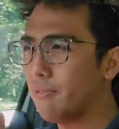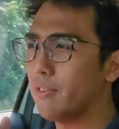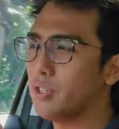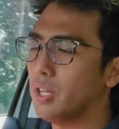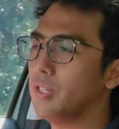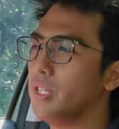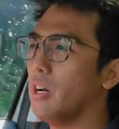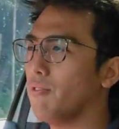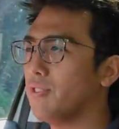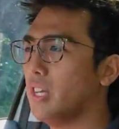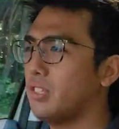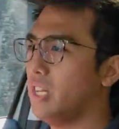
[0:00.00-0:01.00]
efficiency of
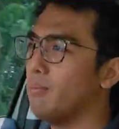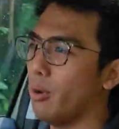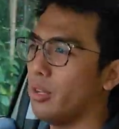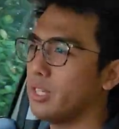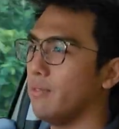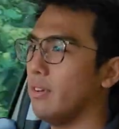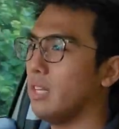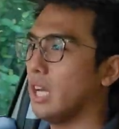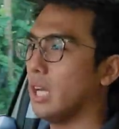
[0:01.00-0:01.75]
16.7